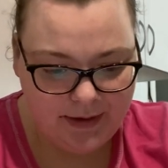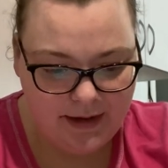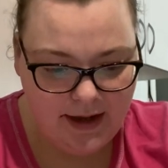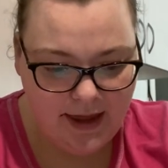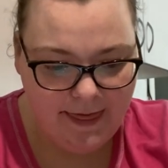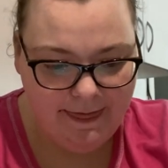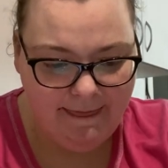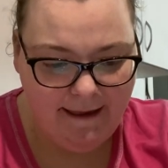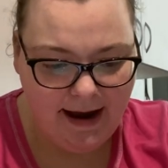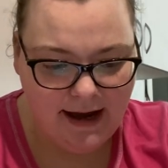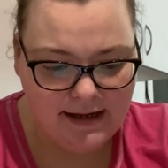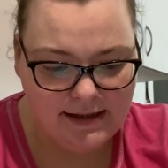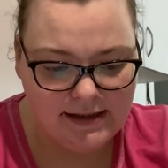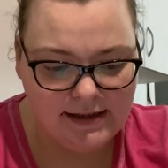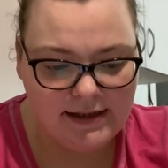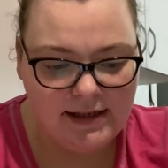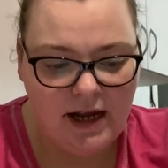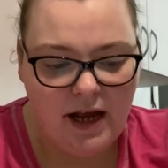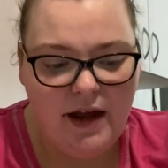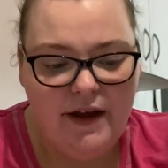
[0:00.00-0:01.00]

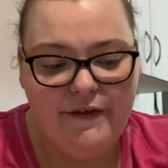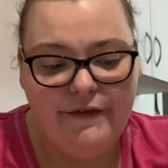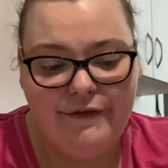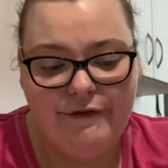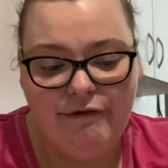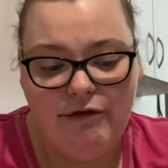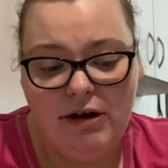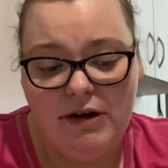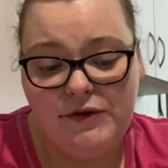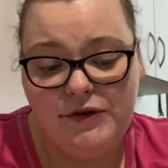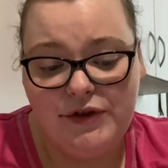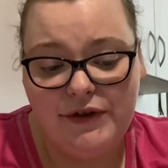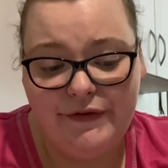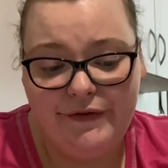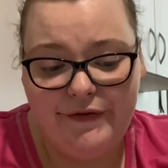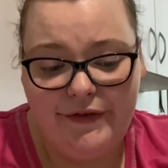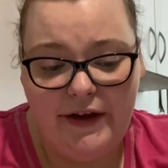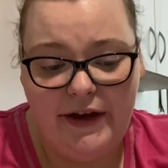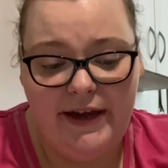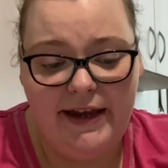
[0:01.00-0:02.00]
That's
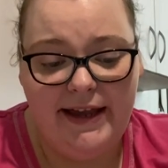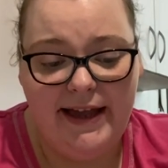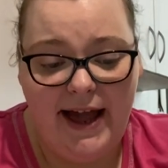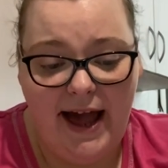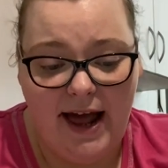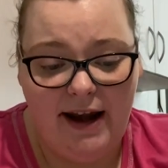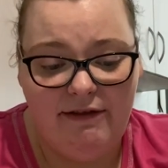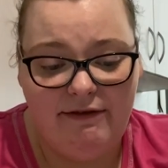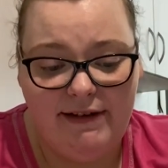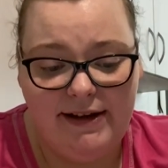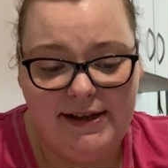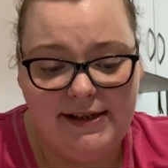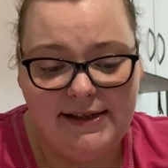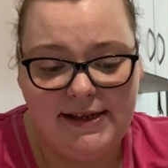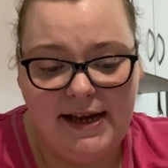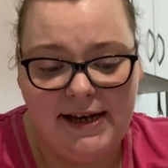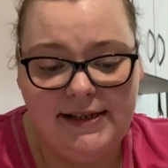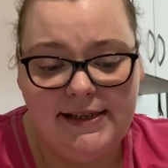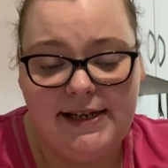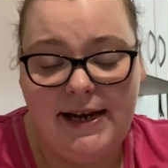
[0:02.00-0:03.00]
330 calories
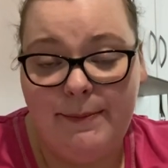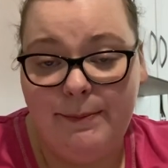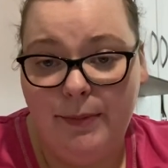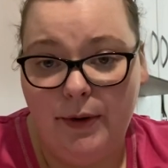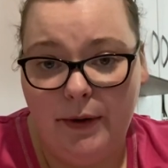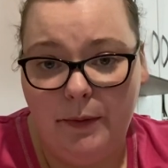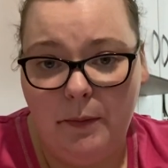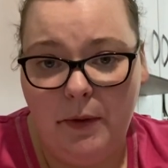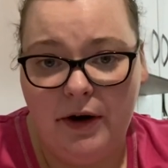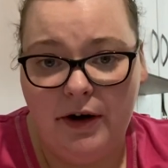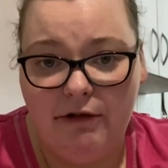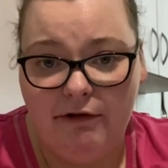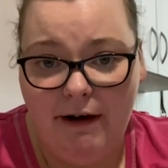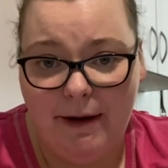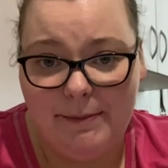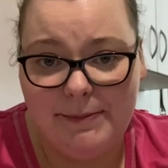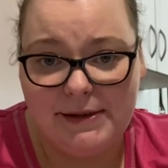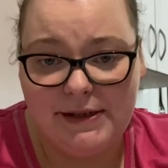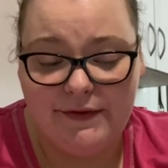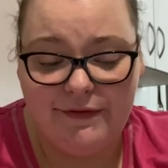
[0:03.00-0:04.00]
and 10.1
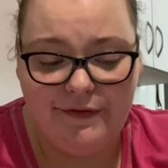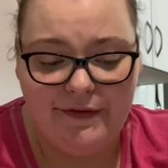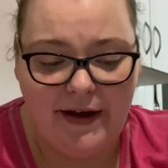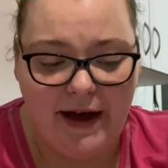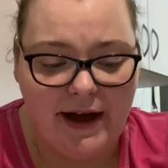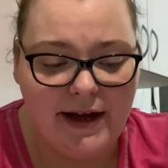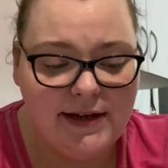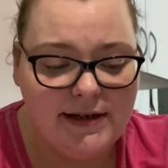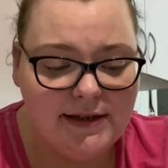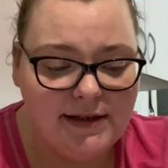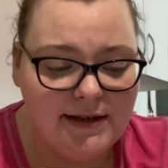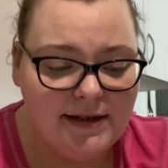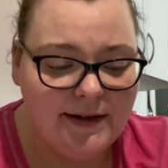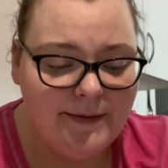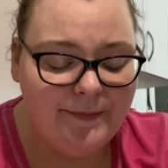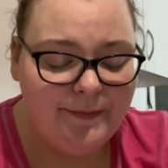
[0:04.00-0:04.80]
grams of fat.